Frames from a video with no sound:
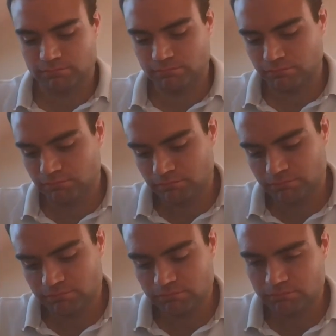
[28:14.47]

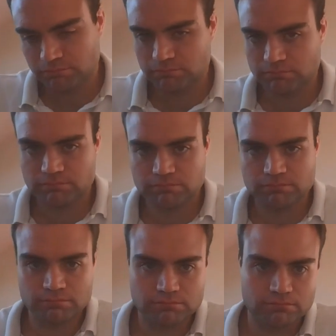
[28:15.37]

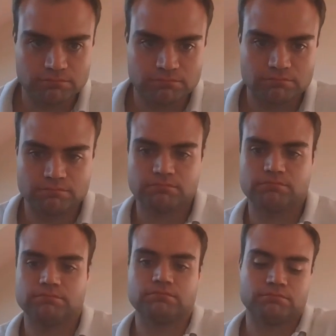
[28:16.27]

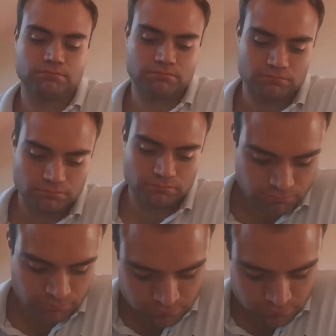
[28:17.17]
No words are spoken by the person on screen.